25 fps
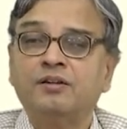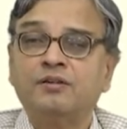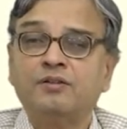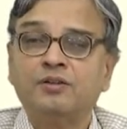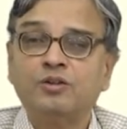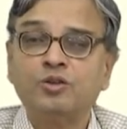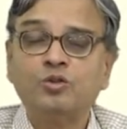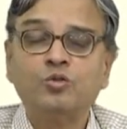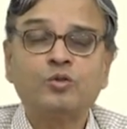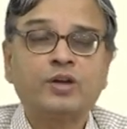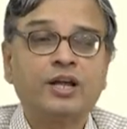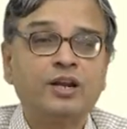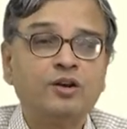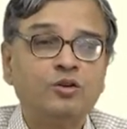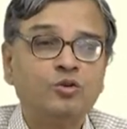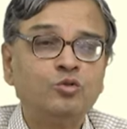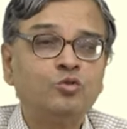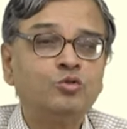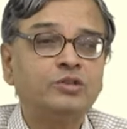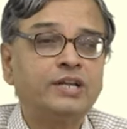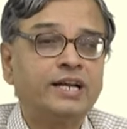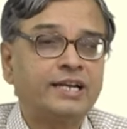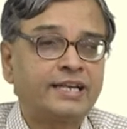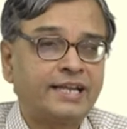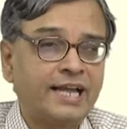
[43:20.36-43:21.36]
you can do
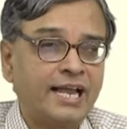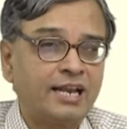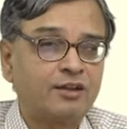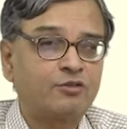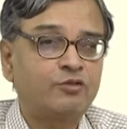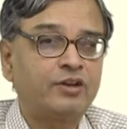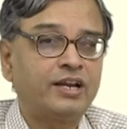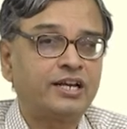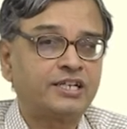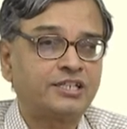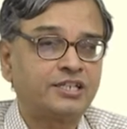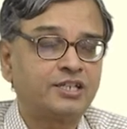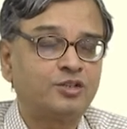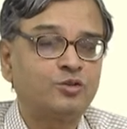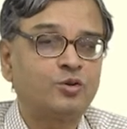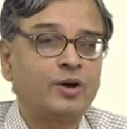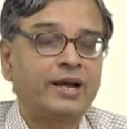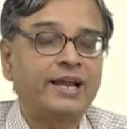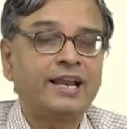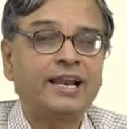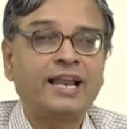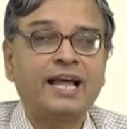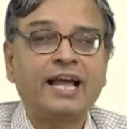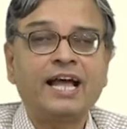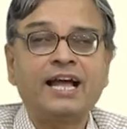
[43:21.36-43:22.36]
that calculation, you I
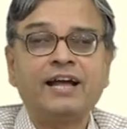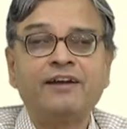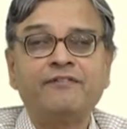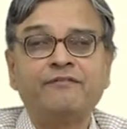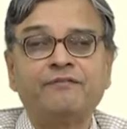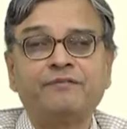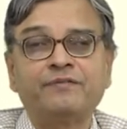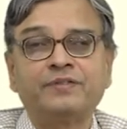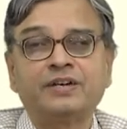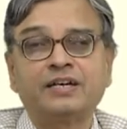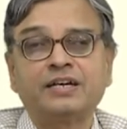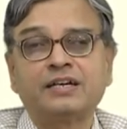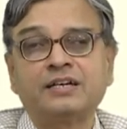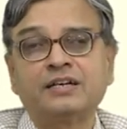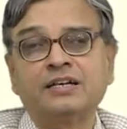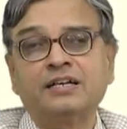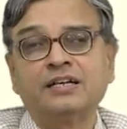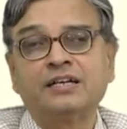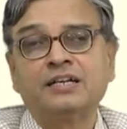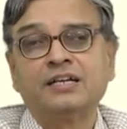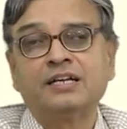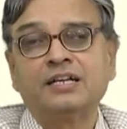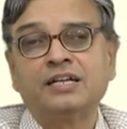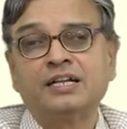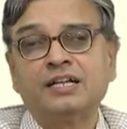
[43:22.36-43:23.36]
will have uh,
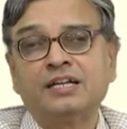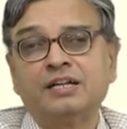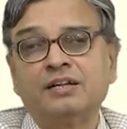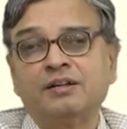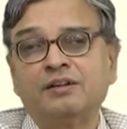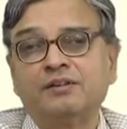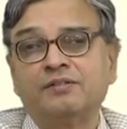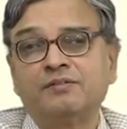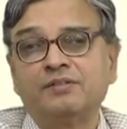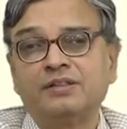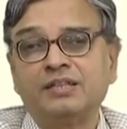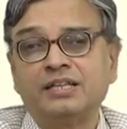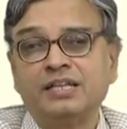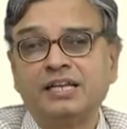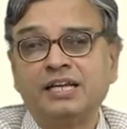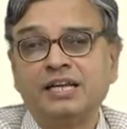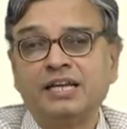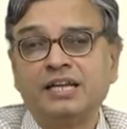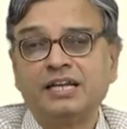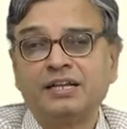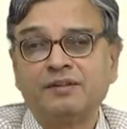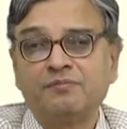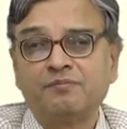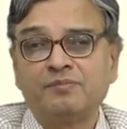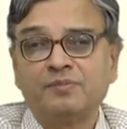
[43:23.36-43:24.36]

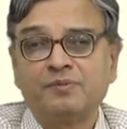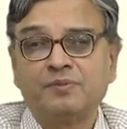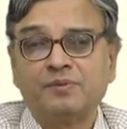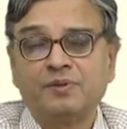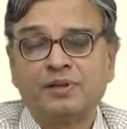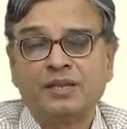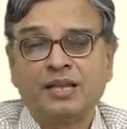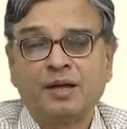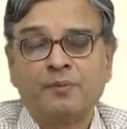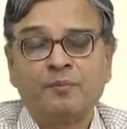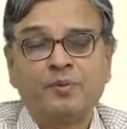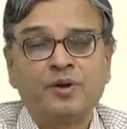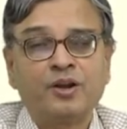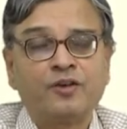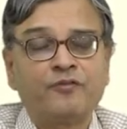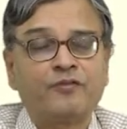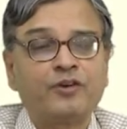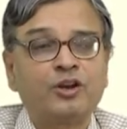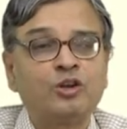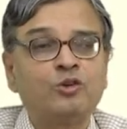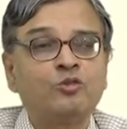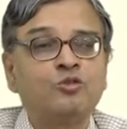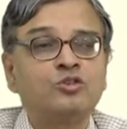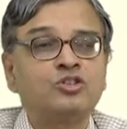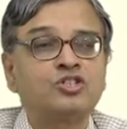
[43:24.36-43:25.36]
the number of
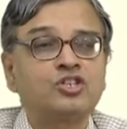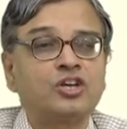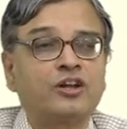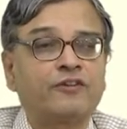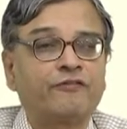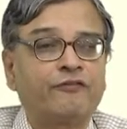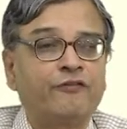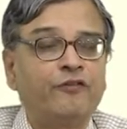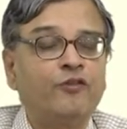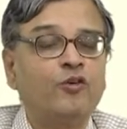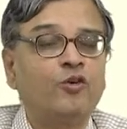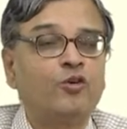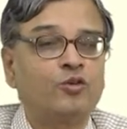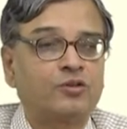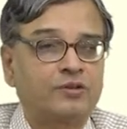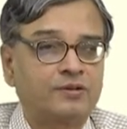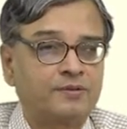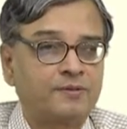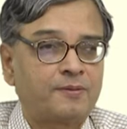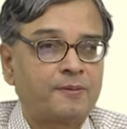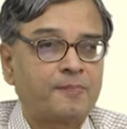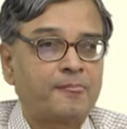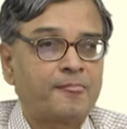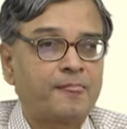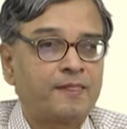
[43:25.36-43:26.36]
unknowns are four,
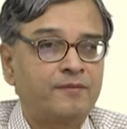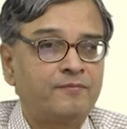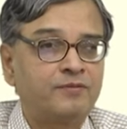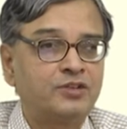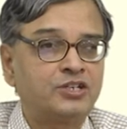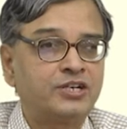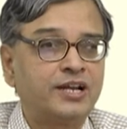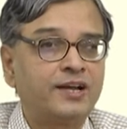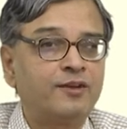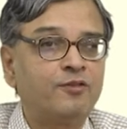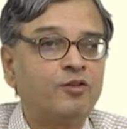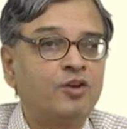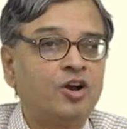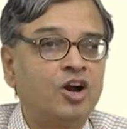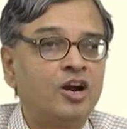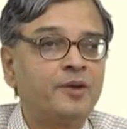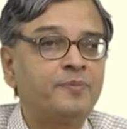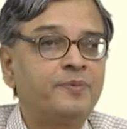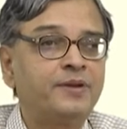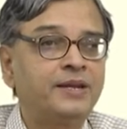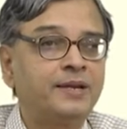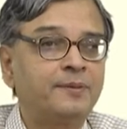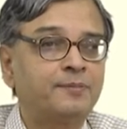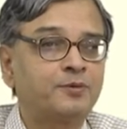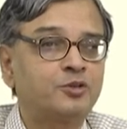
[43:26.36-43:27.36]
which I will not be
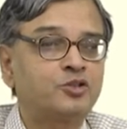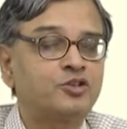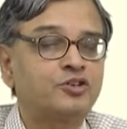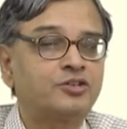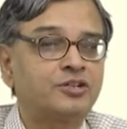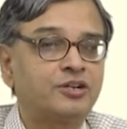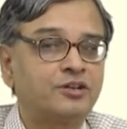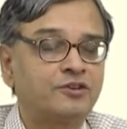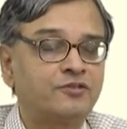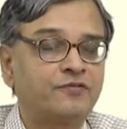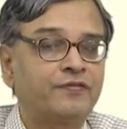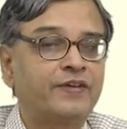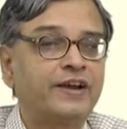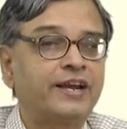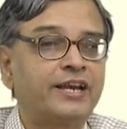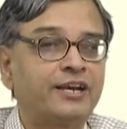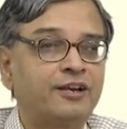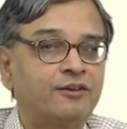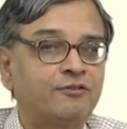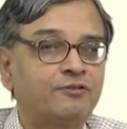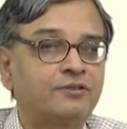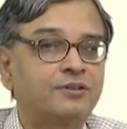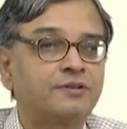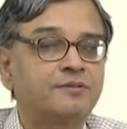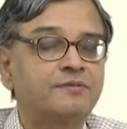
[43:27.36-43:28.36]
in a position to find
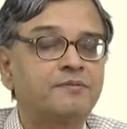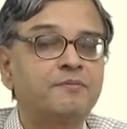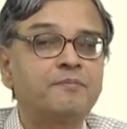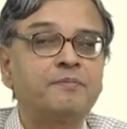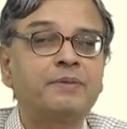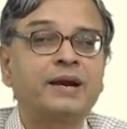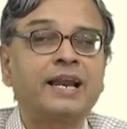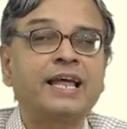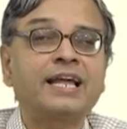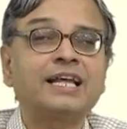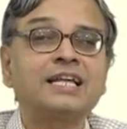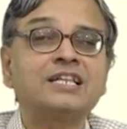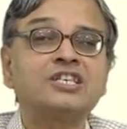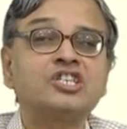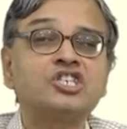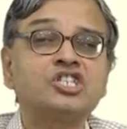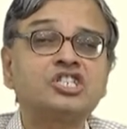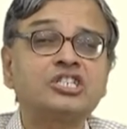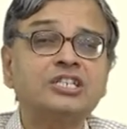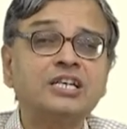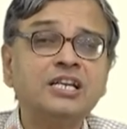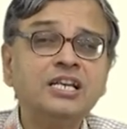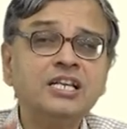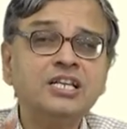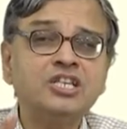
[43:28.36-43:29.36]
out. But I can
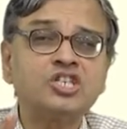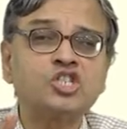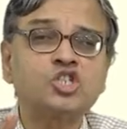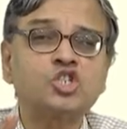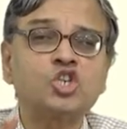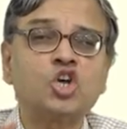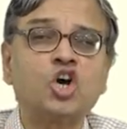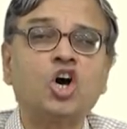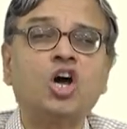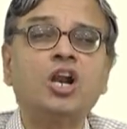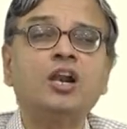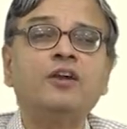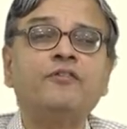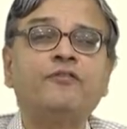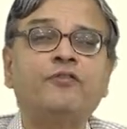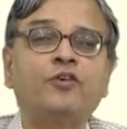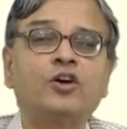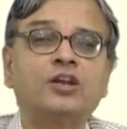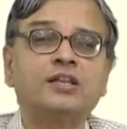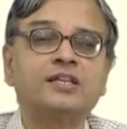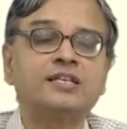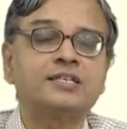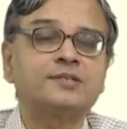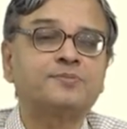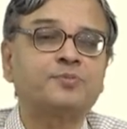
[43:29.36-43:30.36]
still solve for
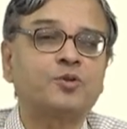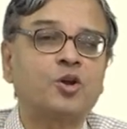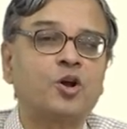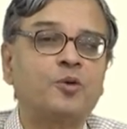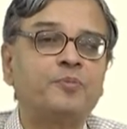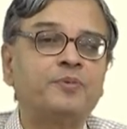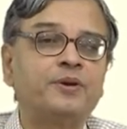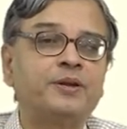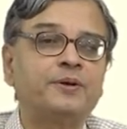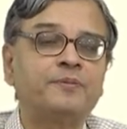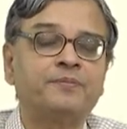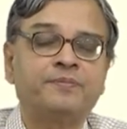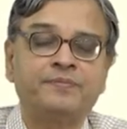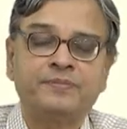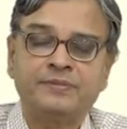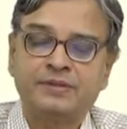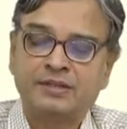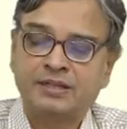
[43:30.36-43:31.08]
this problem